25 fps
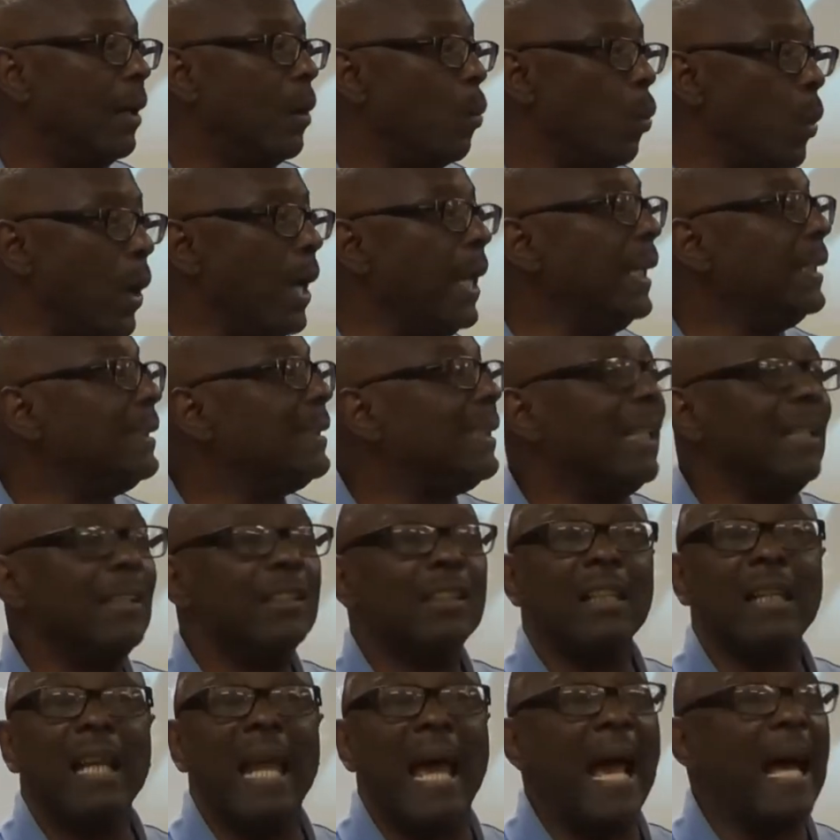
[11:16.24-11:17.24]
With
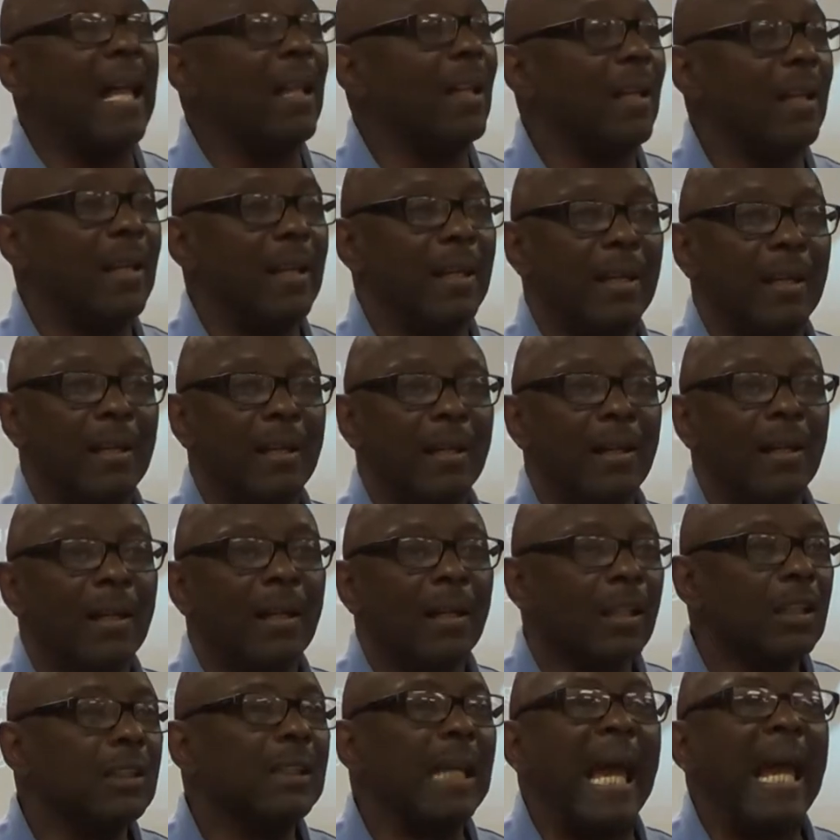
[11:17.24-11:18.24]
intentionality.
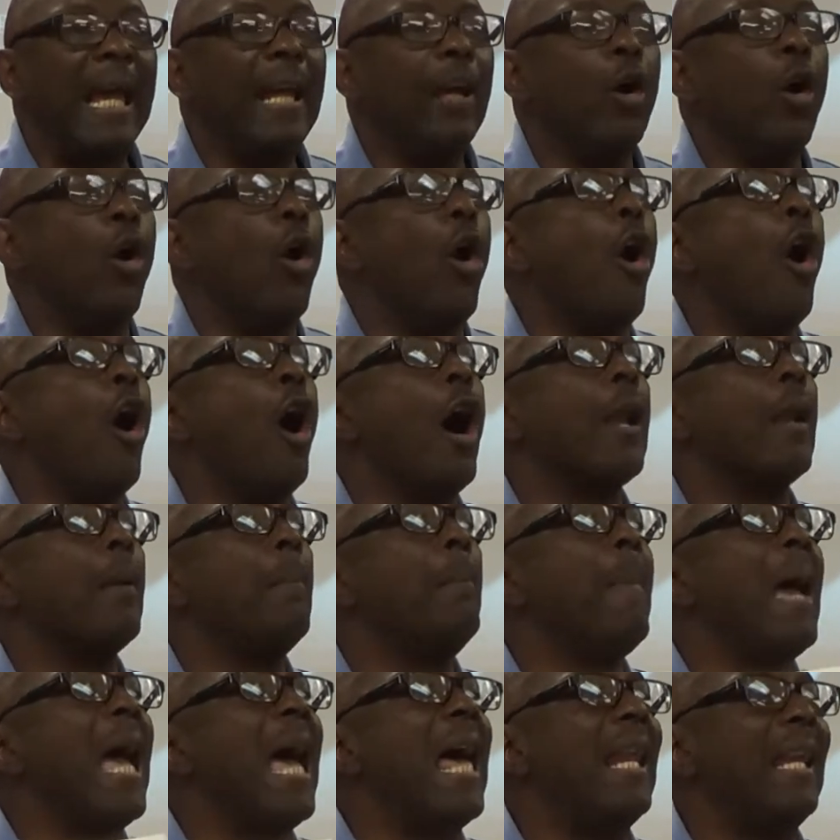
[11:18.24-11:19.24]
Because I ain't going to
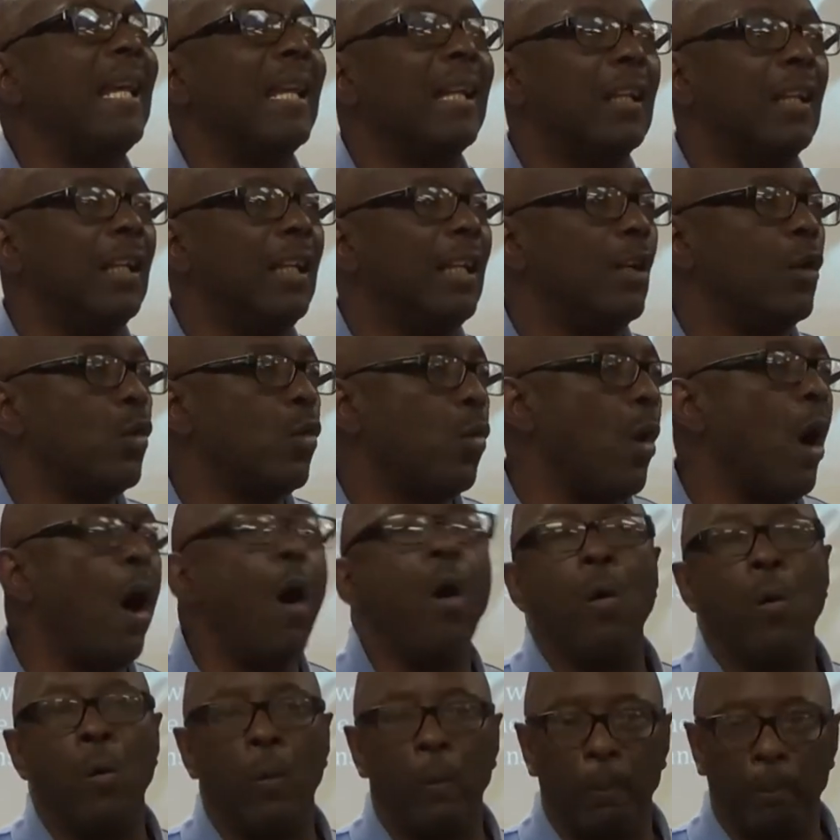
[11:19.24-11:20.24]
automatically
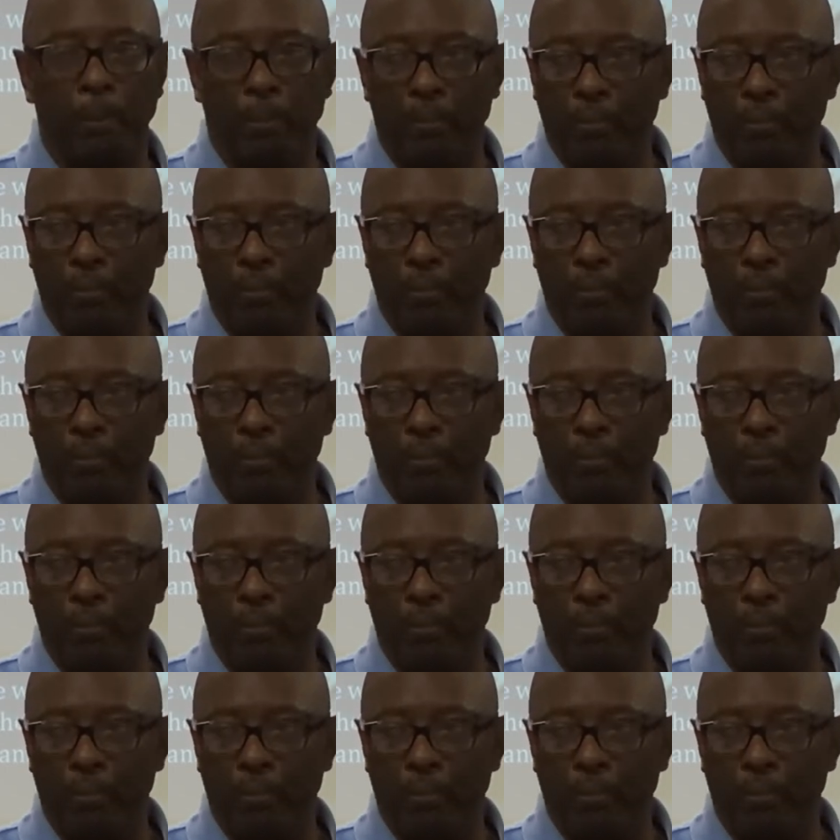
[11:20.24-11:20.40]
grow.